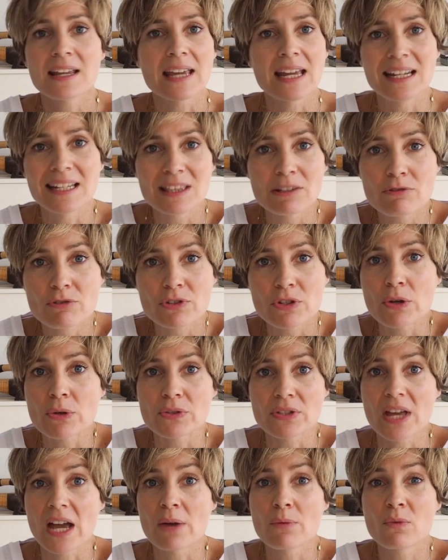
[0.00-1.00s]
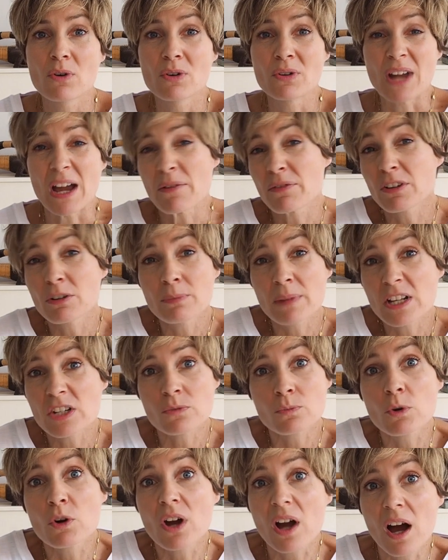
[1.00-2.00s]
getting the results that I want. I feel
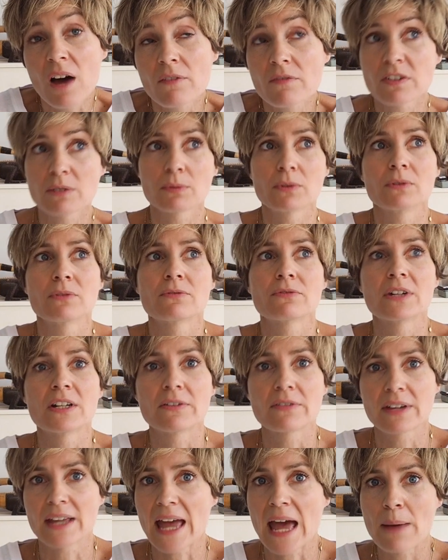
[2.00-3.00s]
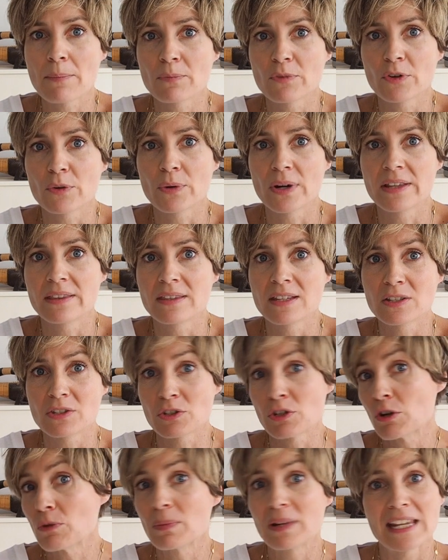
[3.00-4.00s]
much more comfortable in front of a camera when there's
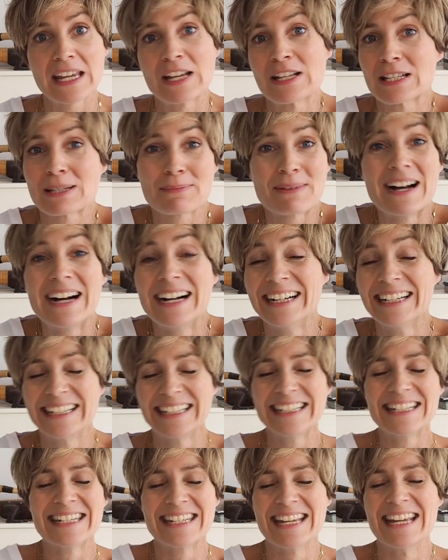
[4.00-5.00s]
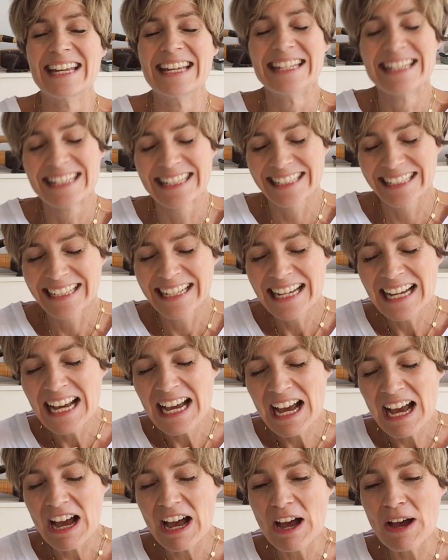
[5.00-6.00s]
nobody else behind it.
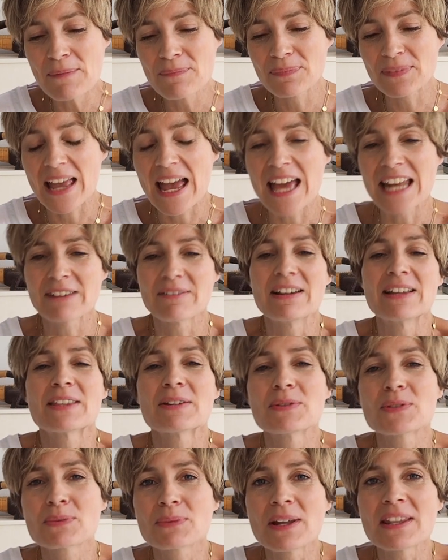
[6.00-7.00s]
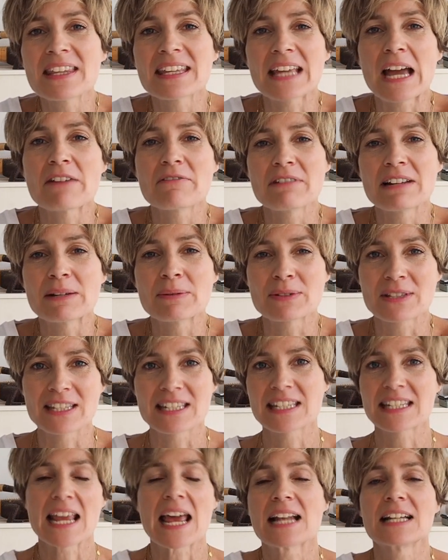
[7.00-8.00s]
Anyway, there was one thing I really wanted
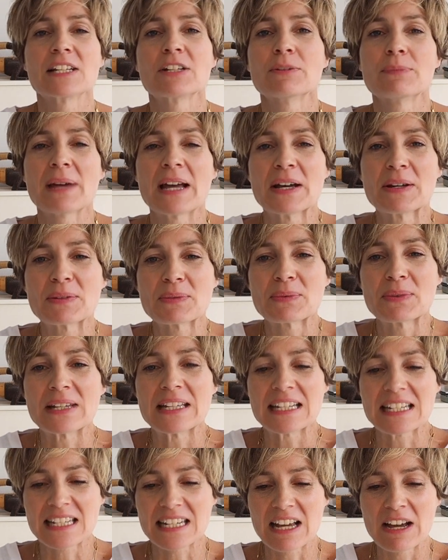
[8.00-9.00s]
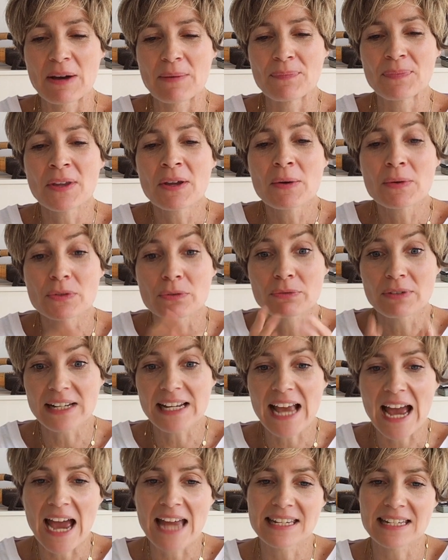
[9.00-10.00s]
to tell you about, which was a really
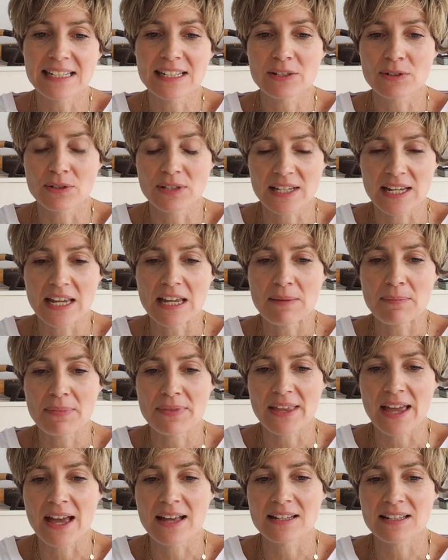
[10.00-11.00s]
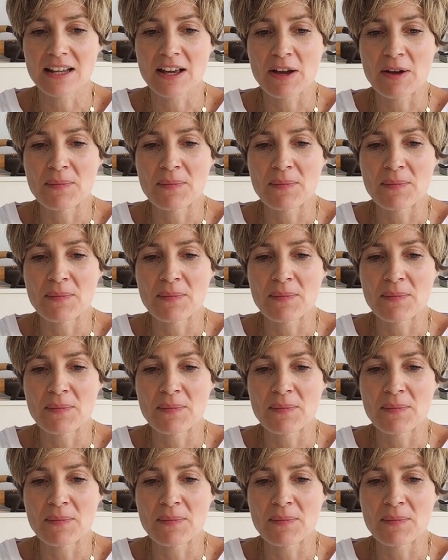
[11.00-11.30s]
handy little tip that